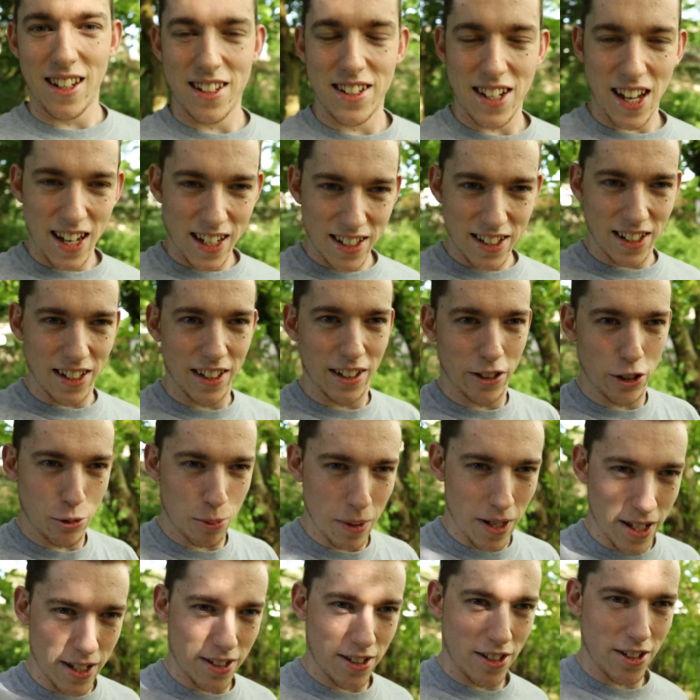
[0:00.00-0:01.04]
it takes a little
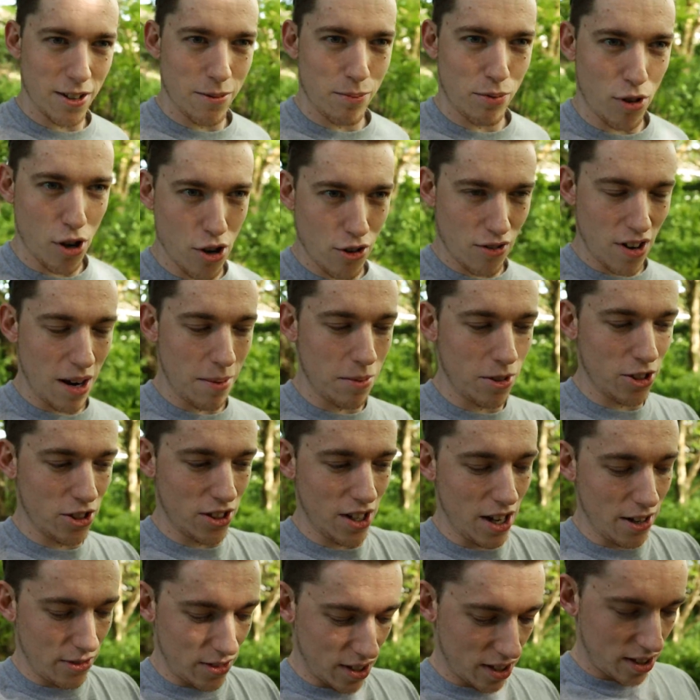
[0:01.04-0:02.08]
bit to program
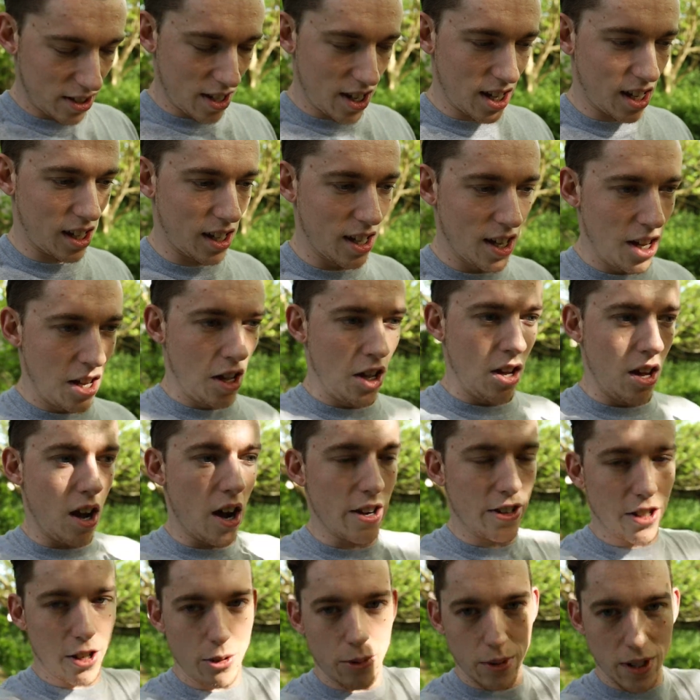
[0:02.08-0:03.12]
yourself to say,
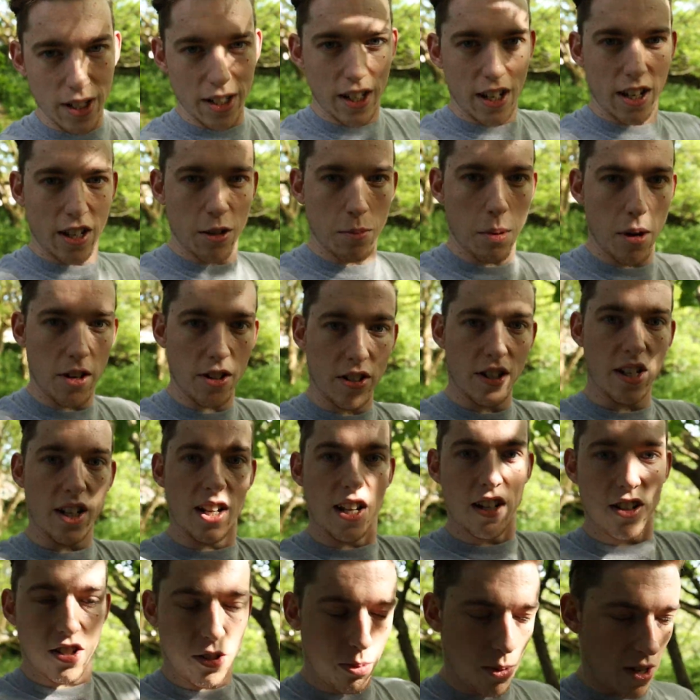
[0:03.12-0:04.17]
I don't need to hit a button and
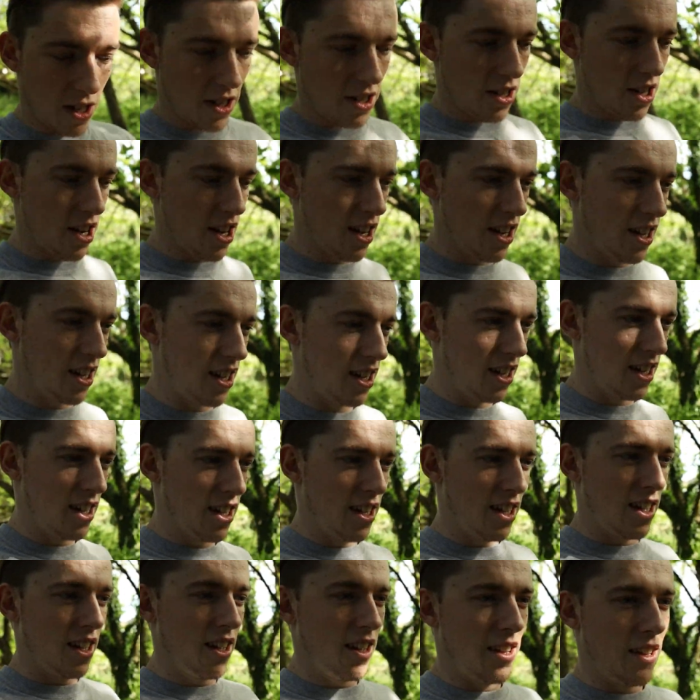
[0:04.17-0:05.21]
then switch,
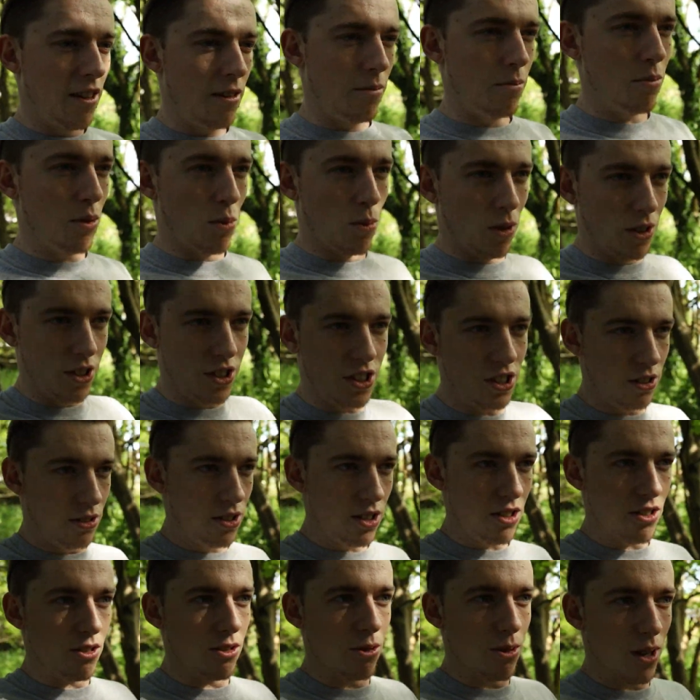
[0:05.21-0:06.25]
but once you
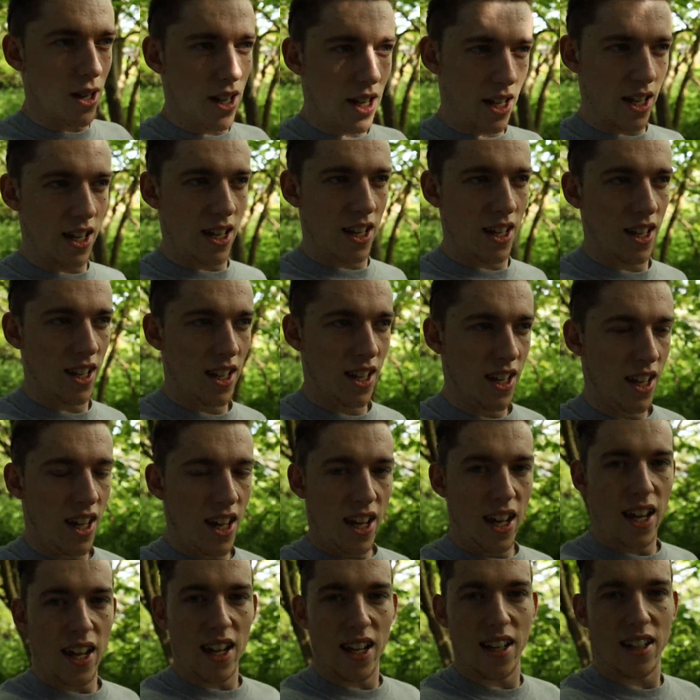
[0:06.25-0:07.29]
do,
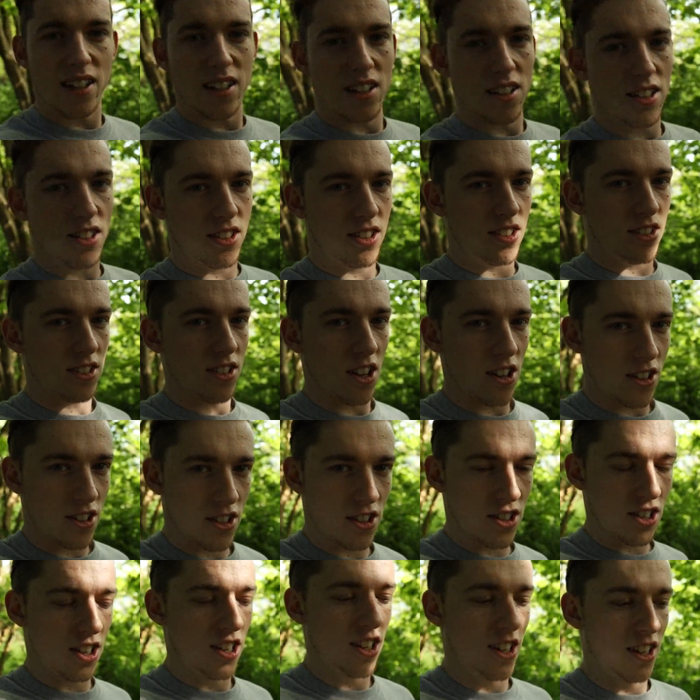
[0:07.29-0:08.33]
it is
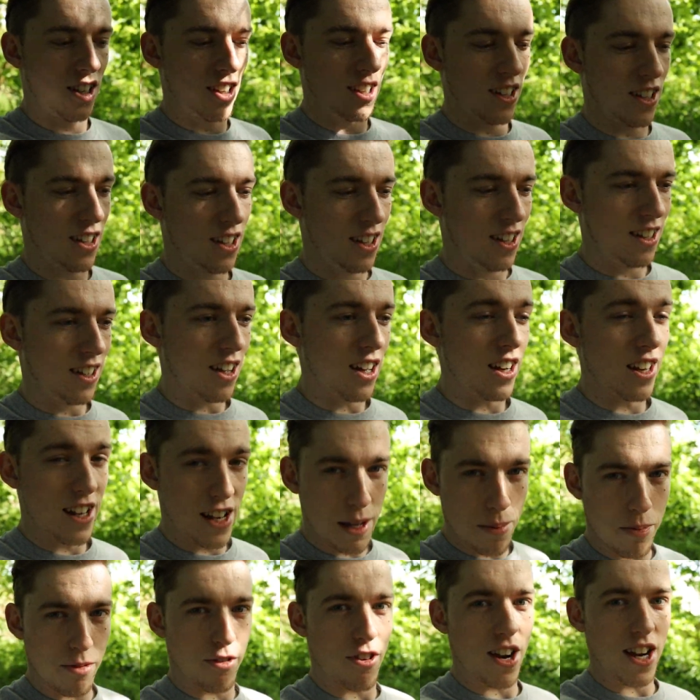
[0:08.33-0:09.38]
such a
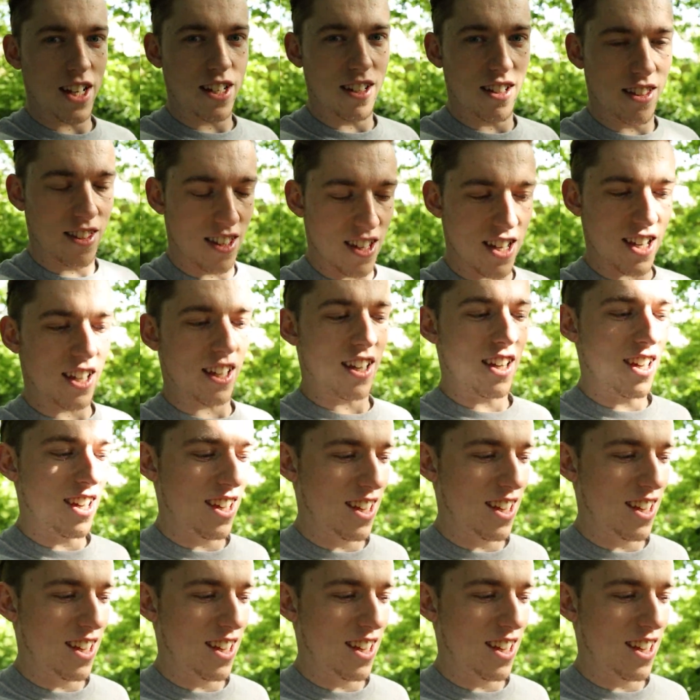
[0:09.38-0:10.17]
liberating thing.